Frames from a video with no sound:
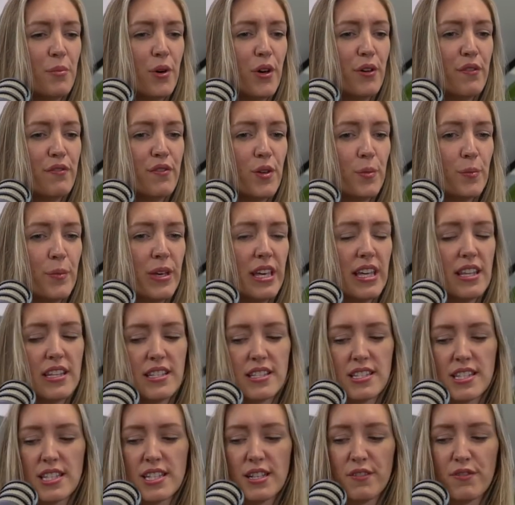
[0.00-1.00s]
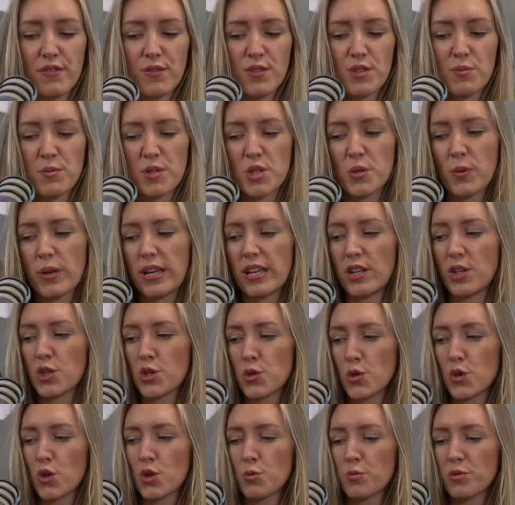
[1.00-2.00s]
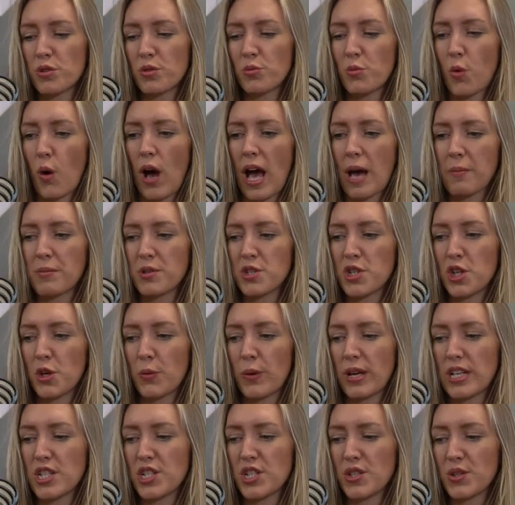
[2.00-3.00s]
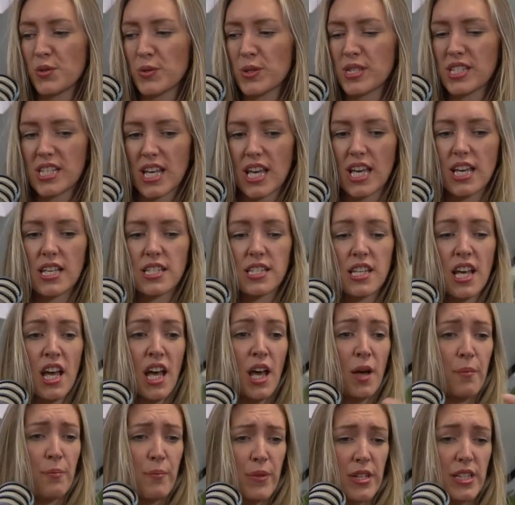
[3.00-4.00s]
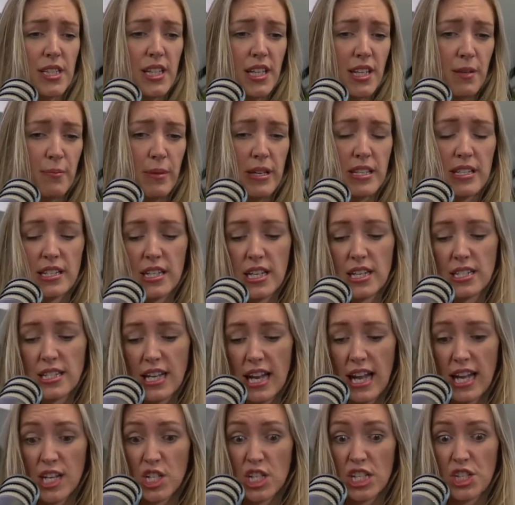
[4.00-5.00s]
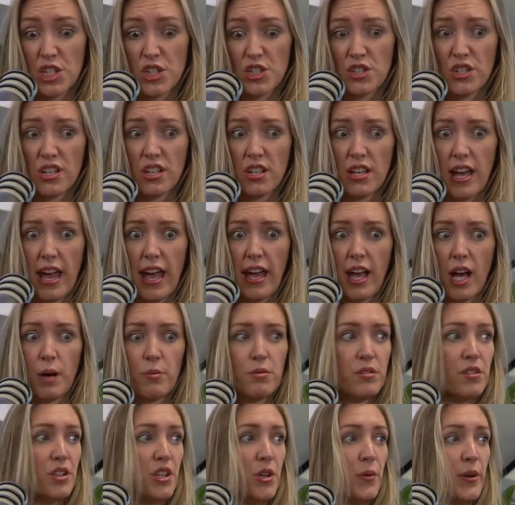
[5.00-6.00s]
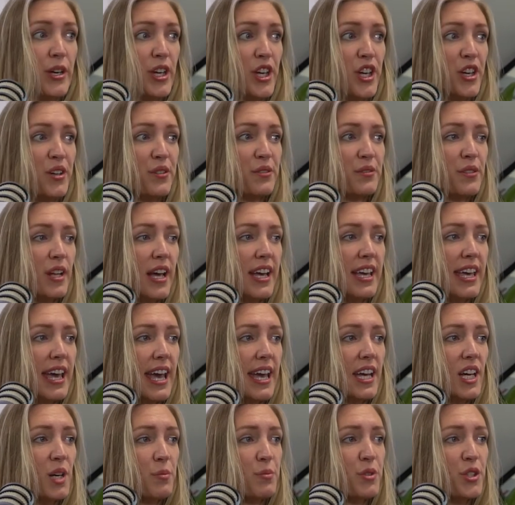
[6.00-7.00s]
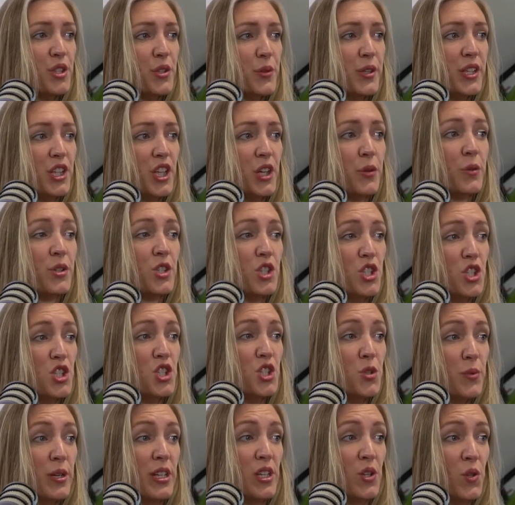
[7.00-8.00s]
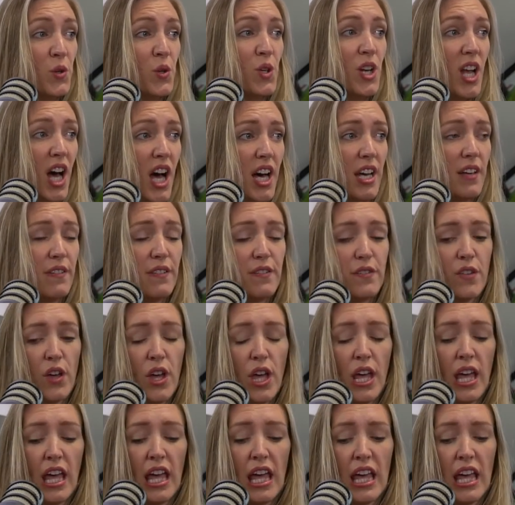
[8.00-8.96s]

But for me, there's a difference between trauma and what happened to you when you were six, building a business and actually just getting up and doing you like getting up and doing you and just doing your life mm-hmm.